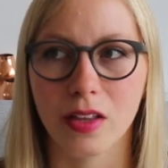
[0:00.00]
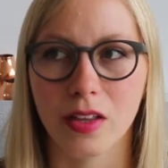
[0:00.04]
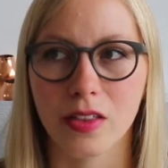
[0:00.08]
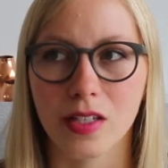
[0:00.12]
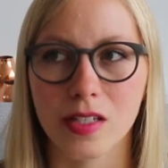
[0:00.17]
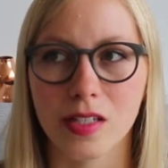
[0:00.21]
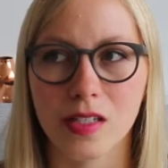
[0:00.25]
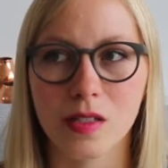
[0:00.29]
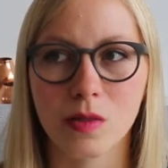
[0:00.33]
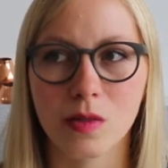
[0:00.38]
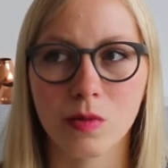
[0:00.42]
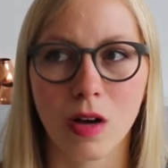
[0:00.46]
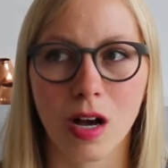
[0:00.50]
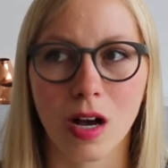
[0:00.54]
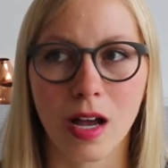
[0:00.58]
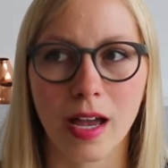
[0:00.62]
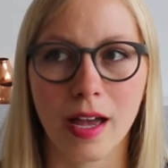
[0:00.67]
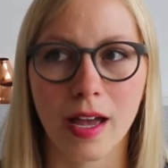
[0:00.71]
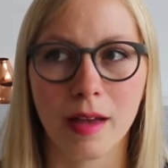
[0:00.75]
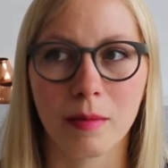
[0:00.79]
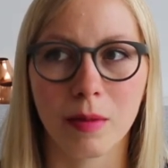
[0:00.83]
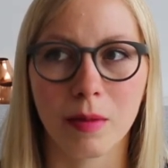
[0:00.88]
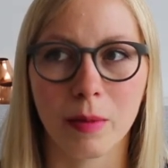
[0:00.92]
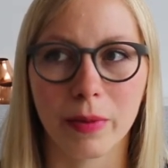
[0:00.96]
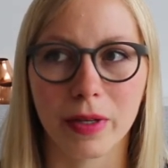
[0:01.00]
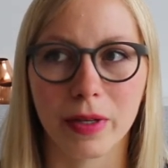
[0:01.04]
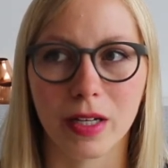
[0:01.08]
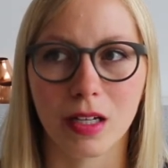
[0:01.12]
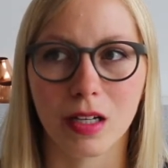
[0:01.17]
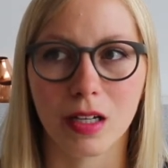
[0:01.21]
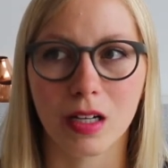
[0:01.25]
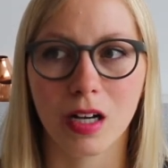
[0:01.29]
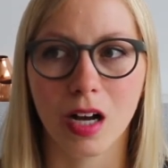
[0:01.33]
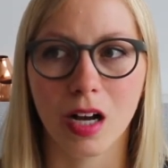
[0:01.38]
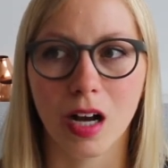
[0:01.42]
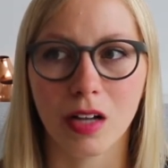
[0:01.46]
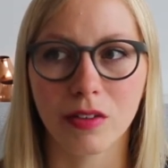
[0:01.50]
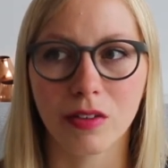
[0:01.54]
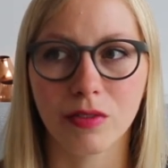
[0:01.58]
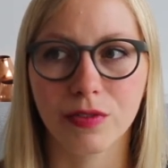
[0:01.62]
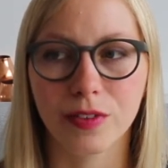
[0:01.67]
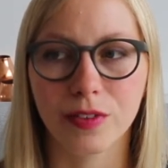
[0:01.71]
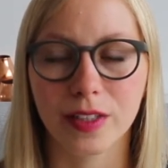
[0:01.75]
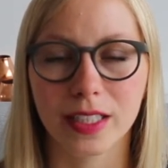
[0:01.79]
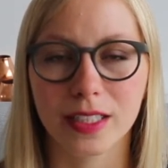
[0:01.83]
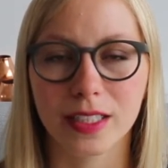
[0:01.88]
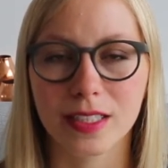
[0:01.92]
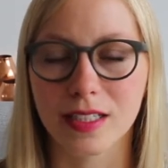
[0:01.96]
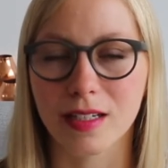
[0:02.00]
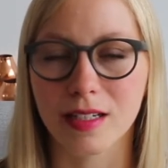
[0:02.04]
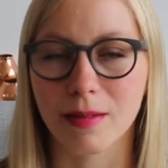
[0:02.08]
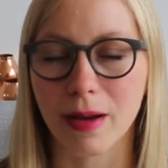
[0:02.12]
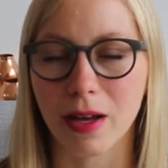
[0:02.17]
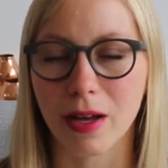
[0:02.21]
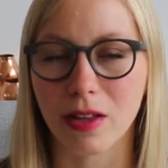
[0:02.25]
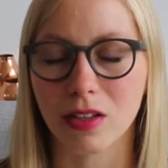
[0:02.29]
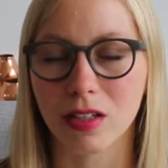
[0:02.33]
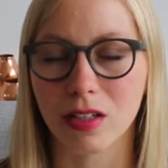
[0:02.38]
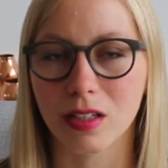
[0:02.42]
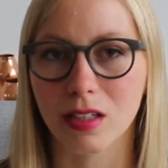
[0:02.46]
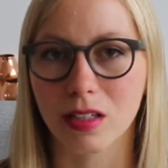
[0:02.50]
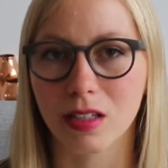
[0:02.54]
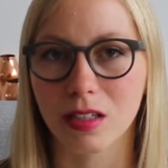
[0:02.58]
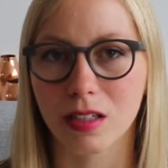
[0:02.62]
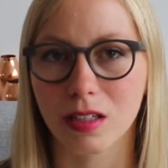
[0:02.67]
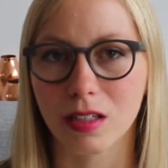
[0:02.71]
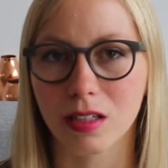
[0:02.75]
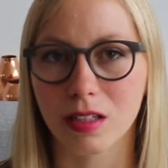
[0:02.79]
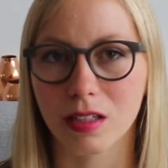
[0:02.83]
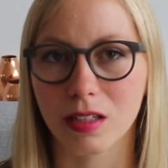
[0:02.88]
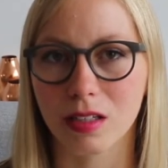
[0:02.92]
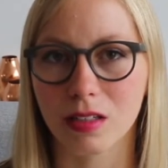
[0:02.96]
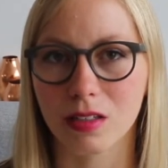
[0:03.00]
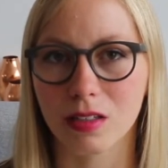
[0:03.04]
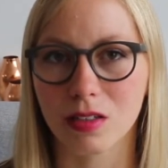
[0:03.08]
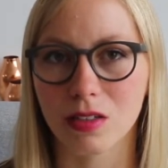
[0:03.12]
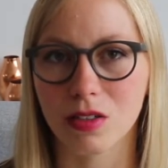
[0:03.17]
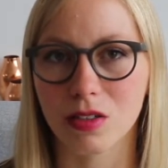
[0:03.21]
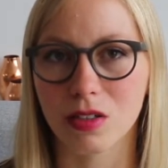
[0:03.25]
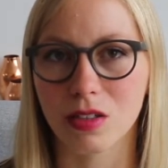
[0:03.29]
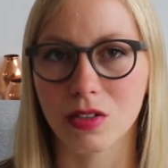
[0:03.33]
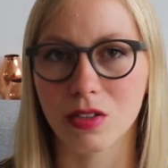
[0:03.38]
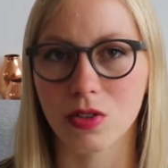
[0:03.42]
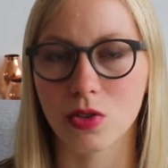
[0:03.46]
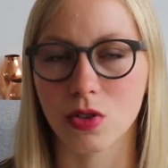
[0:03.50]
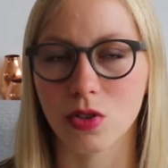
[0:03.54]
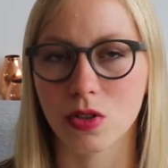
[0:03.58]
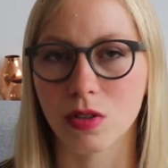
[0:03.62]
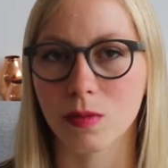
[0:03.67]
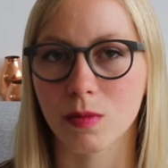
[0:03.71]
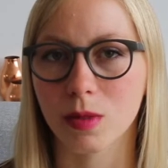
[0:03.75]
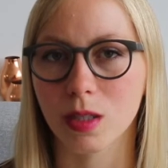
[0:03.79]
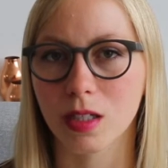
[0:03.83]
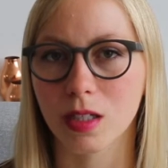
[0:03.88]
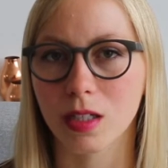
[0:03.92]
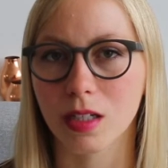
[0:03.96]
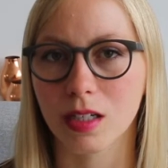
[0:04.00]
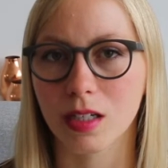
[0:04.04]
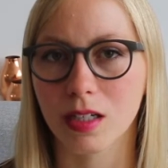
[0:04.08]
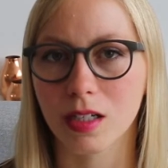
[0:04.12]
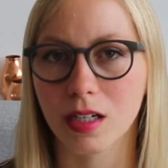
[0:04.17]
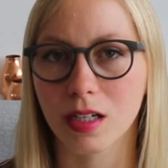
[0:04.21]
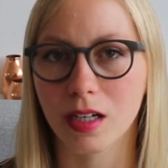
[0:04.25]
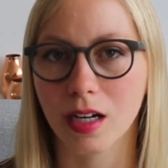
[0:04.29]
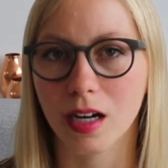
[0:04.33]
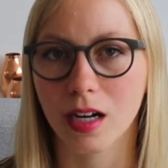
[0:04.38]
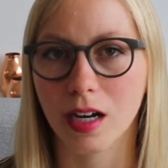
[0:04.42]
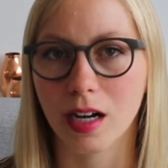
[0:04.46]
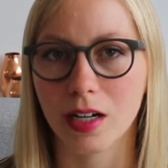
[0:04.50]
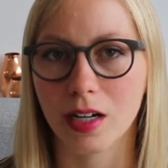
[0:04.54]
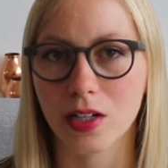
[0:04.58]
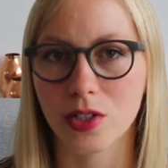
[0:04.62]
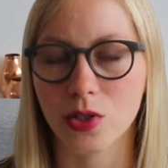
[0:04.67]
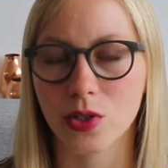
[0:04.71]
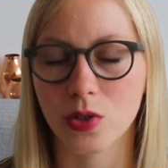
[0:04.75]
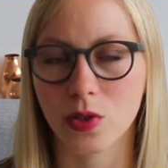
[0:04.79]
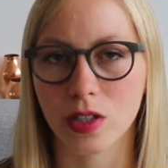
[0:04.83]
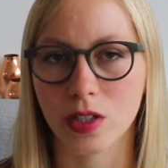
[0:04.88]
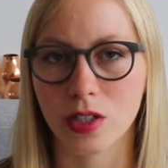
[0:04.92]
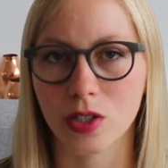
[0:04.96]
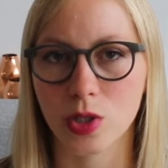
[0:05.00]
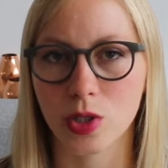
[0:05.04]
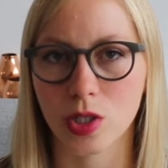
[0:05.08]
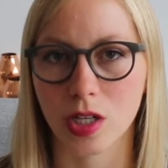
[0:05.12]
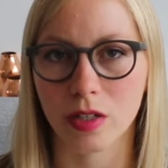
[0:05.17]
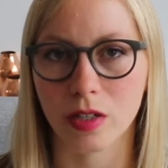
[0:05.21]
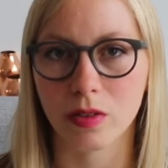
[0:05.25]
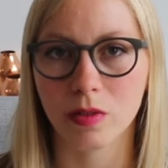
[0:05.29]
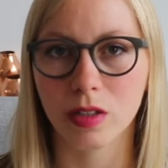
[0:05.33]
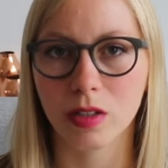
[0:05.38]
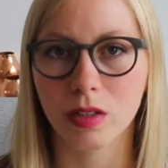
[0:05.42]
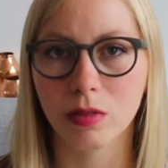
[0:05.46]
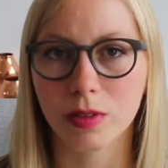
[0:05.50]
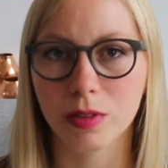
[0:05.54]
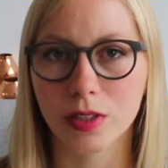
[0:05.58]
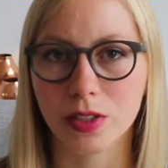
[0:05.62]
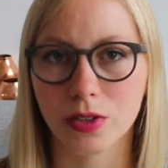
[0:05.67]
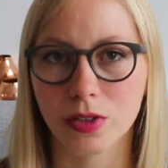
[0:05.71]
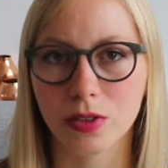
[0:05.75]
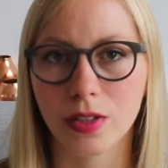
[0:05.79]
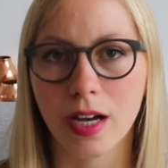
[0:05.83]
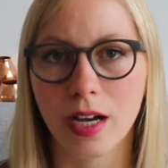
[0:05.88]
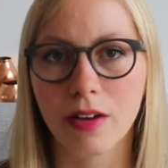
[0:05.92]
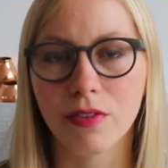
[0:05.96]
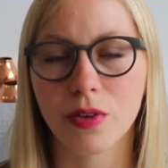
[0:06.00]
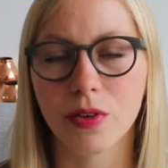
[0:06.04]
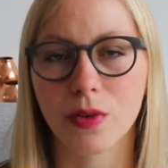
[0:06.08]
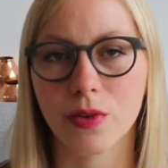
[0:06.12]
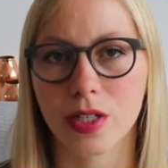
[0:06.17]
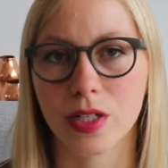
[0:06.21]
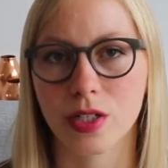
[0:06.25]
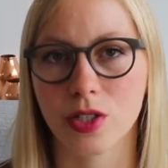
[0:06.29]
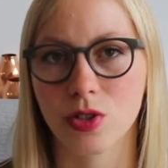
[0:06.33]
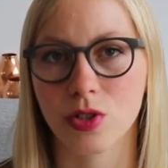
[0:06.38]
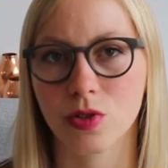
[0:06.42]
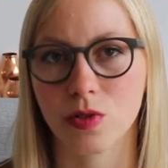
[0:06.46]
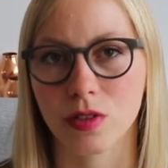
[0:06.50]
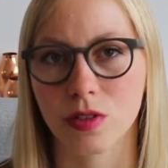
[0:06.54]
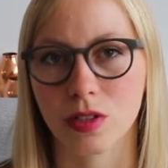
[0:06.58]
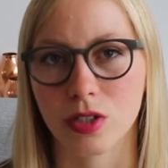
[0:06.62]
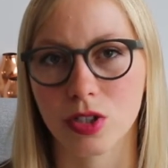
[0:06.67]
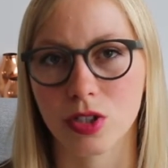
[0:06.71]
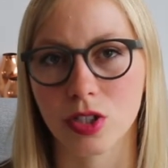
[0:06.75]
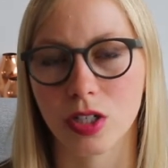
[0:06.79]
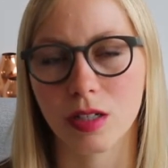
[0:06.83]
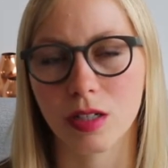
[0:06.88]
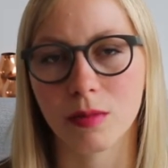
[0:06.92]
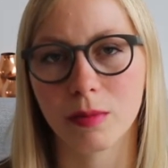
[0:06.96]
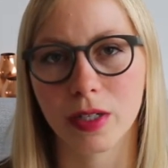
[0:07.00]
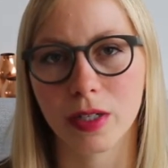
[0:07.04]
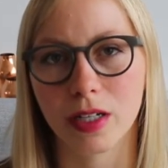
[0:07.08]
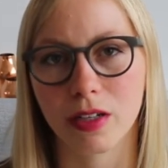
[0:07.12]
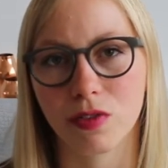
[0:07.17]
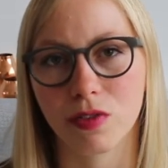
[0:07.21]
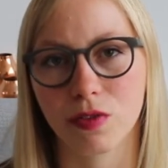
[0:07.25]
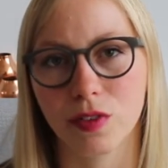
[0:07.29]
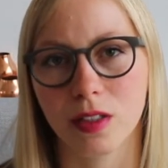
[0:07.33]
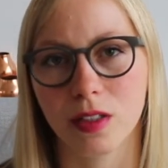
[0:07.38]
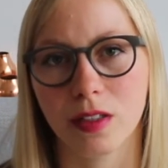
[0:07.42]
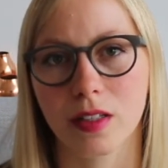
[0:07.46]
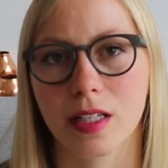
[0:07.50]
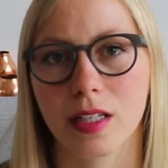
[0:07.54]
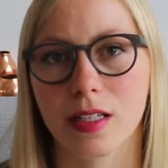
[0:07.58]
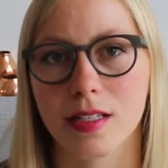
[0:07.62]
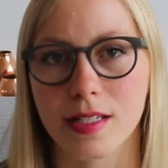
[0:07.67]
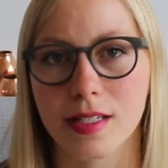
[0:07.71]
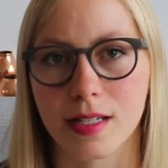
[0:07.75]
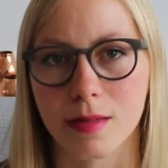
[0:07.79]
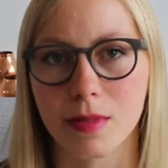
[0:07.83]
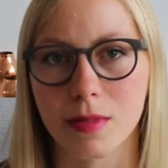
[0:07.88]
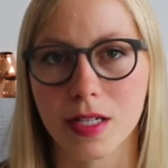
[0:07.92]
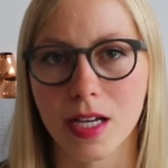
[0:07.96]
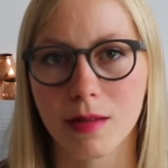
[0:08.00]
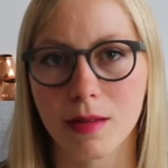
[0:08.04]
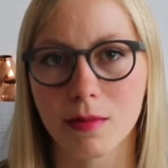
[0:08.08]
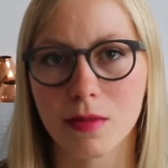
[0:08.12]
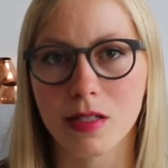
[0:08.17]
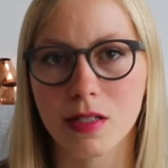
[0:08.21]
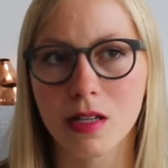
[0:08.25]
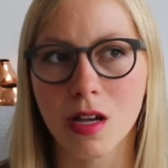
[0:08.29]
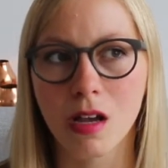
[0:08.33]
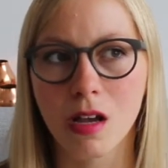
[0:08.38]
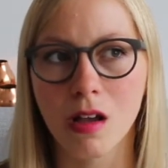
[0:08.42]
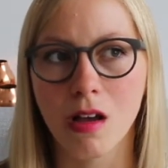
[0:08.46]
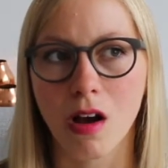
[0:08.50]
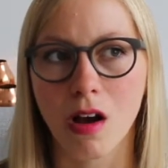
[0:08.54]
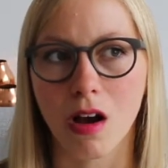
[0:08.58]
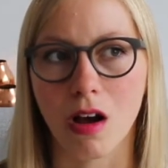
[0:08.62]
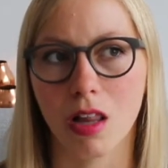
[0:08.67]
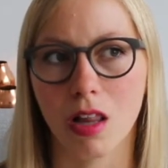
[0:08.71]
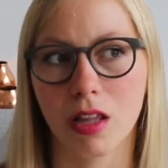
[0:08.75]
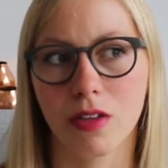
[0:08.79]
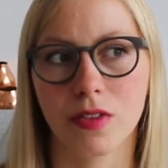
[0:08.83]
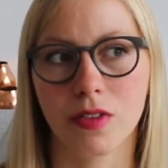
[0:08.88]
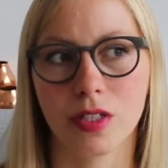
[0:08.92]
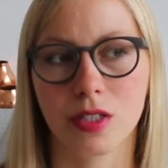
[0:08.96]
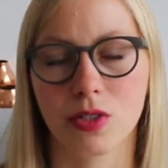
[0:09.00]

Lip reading: this is why I'm a bit conflicted about German culture in general. We do have a rich tradition, but I feel that sometimes all of